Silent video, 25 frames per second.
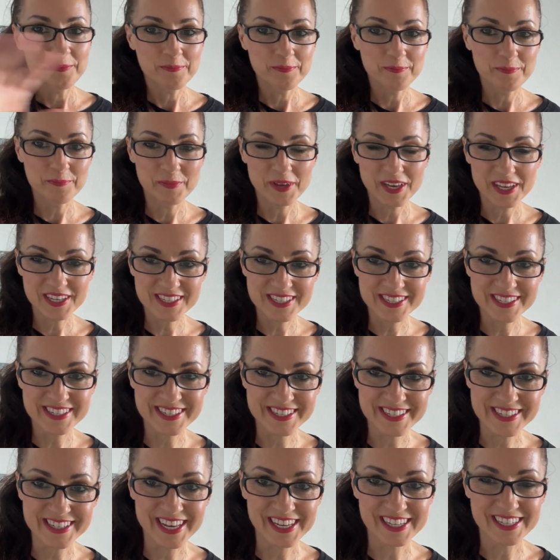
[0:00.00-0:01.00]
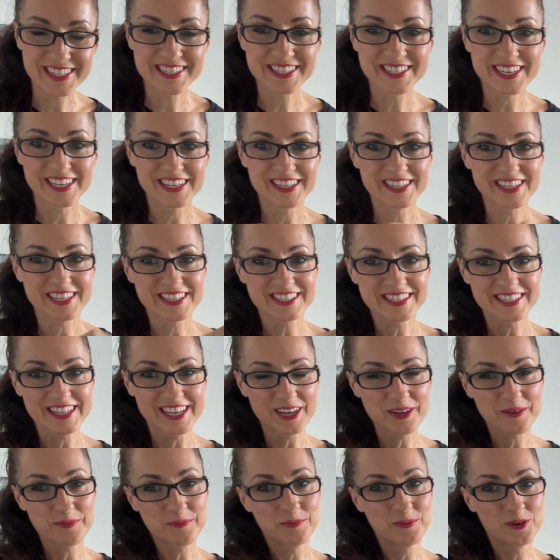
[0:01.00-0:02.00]
makes sense and is
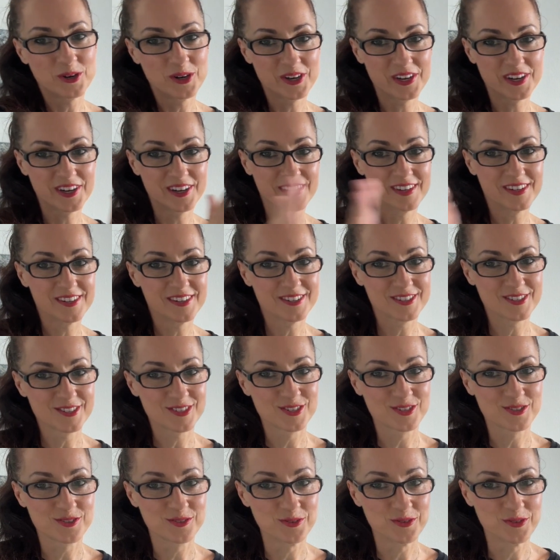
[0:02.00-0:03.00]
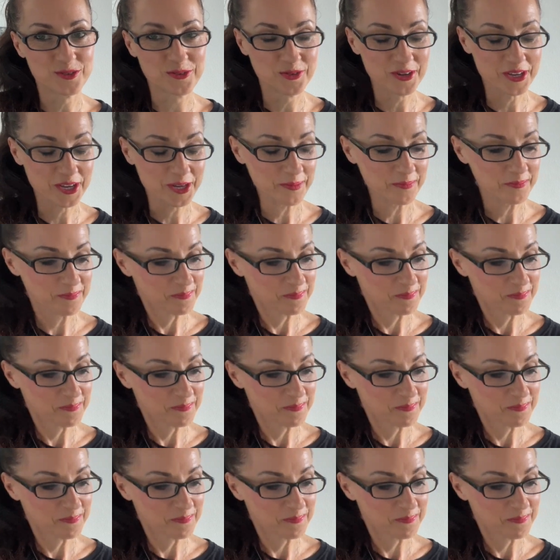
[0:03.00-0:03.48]
one story.